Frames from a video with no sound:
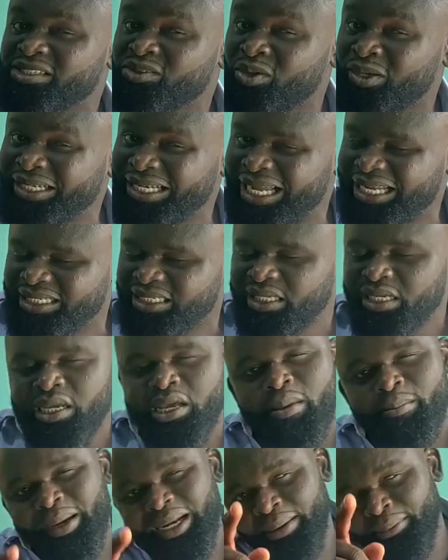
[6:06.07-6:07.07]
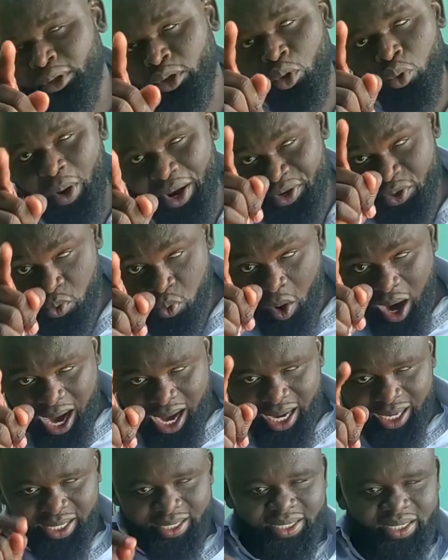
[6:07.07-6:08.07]
not done. But let me know where you
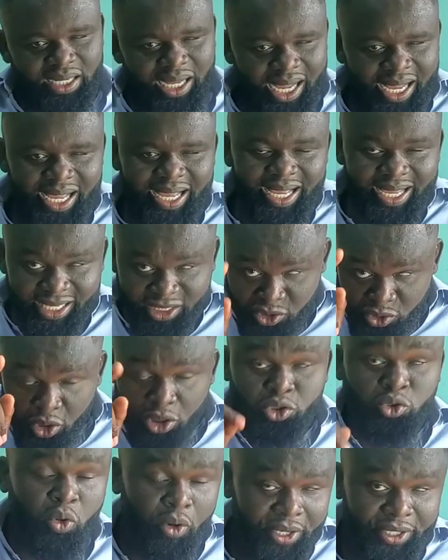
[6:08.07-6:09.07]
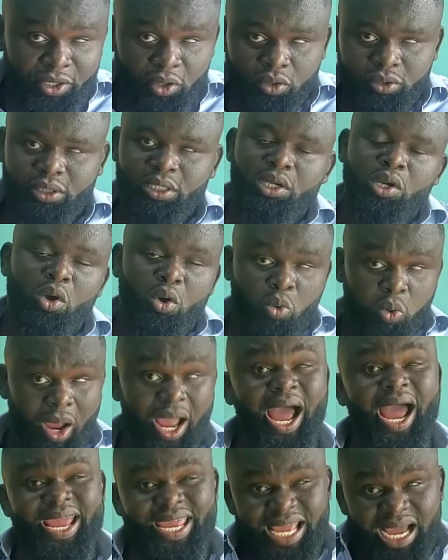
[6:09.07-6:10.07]
are. It's just going on. Where
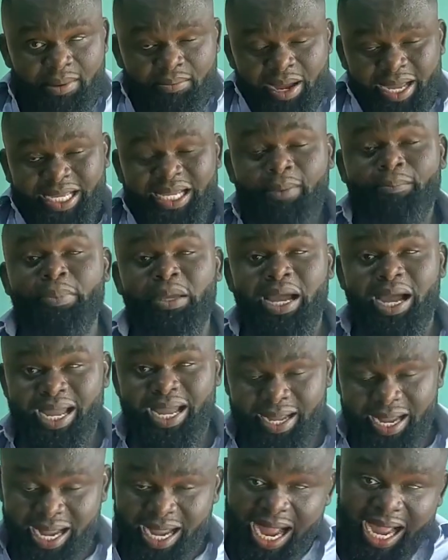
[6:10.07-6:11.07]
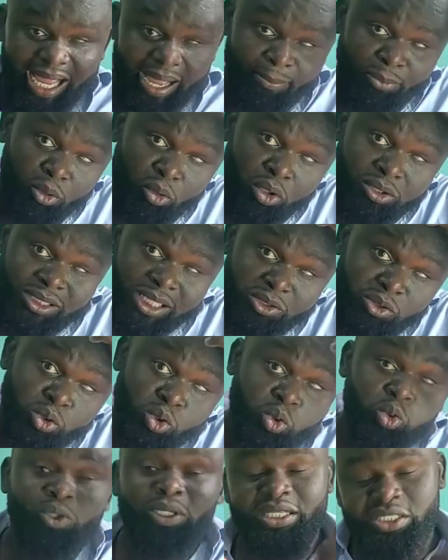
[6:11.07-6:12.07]
I am, I am closer to
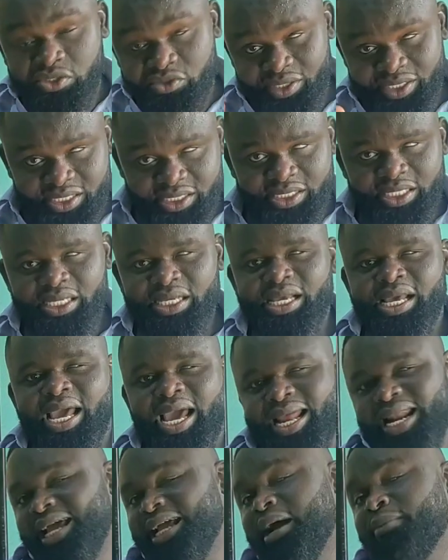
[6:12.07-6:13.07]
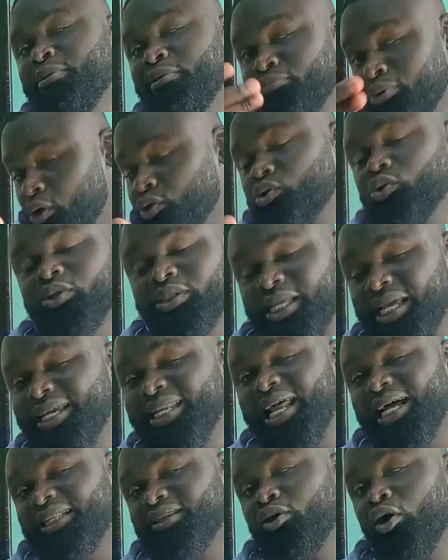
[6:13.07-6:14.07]
2 districts, and I can be bold to say
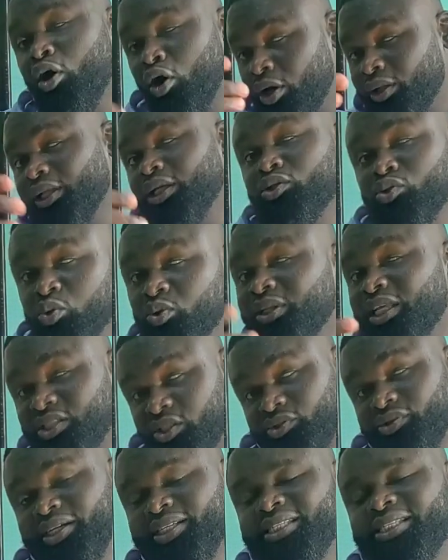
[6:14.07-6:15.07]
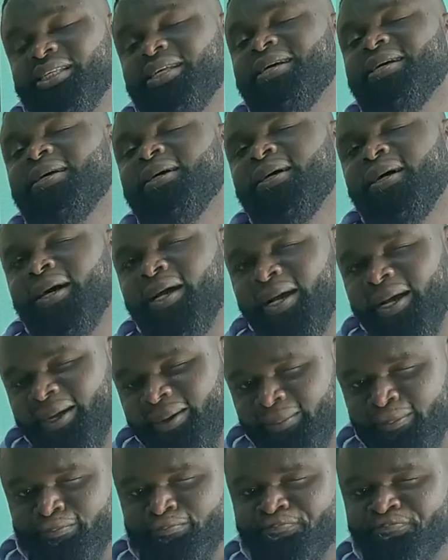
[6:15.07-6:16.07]
that all the 2 districts,
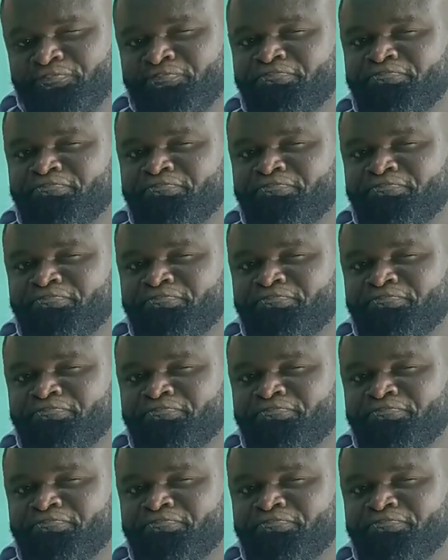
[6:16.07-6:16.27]
I've